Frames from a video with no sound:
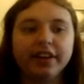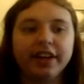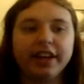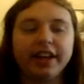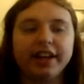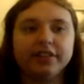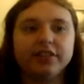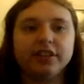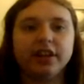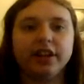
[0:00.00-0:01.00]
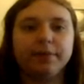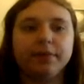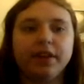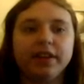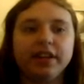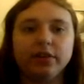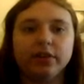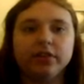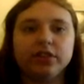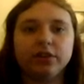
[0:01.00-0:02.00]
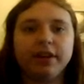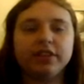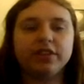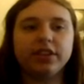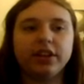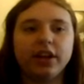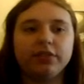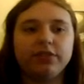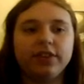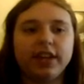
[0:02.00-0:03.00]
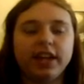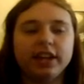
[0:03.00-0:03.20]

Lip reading: Then he learns the ways of the Na'vi